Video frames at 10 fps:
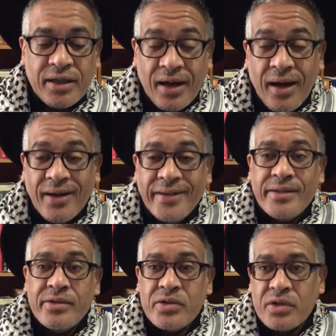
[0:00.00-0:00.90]

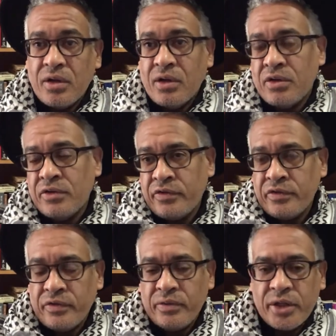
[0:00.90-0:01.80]
kinds
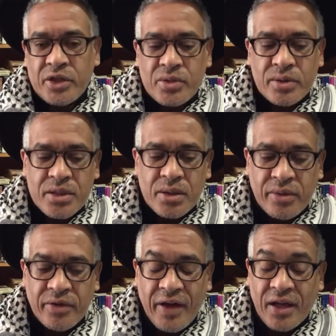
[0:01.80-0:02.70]
of rituals that would
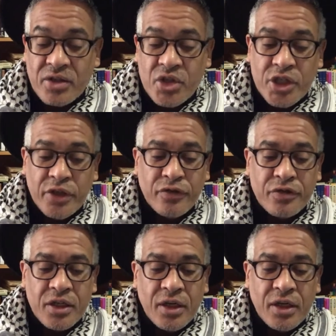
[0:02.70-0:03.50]
have had to shift.